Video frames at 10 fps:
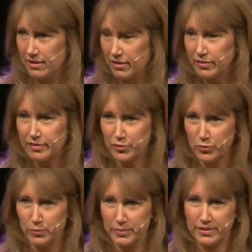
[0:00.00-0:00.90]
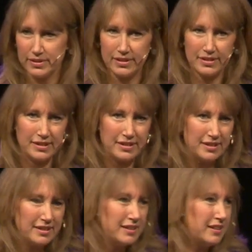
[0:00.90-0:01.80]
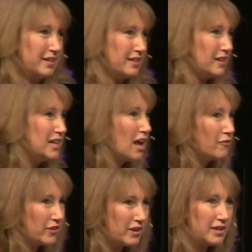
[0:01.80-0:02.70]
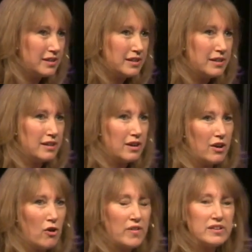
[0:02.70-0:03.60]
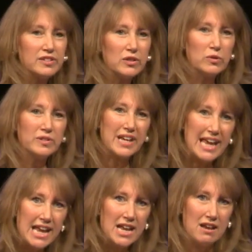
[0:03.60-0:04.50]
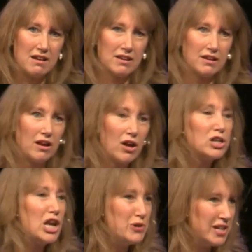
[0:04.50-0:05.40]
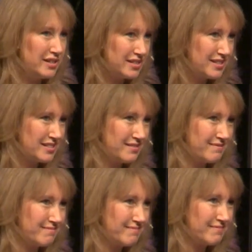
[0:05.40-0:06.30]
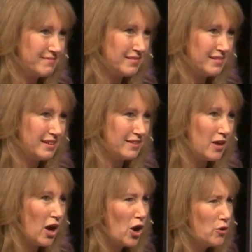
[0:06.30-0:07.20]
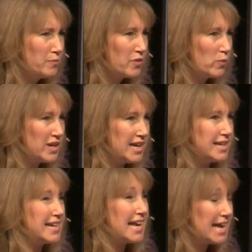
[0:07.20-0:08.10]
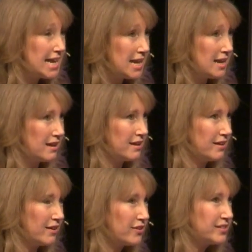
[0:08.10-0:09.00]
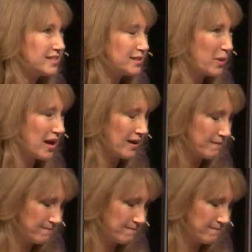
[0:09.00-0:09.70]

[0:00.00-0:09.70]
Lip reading: our storm, the lover of our souls in our loneliness, the hope that we need in our despair.